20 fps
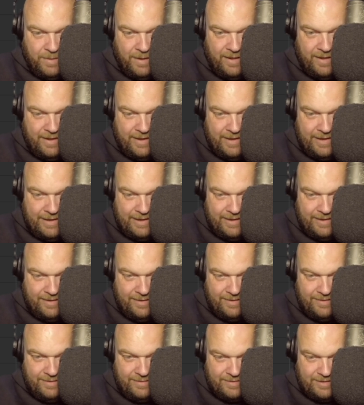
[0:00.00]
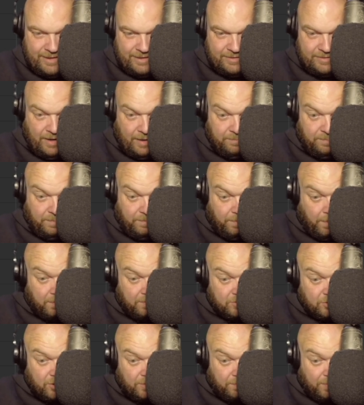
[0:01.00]
I
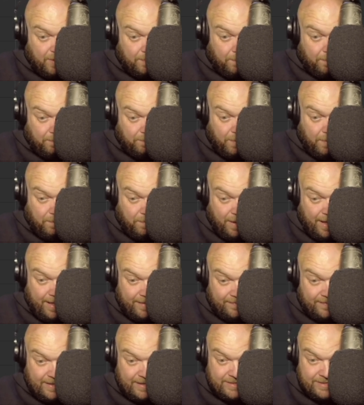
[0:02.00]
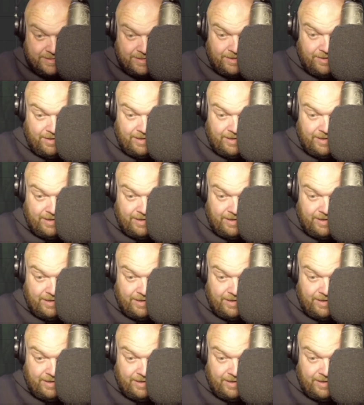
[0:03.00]
probably should have prepared this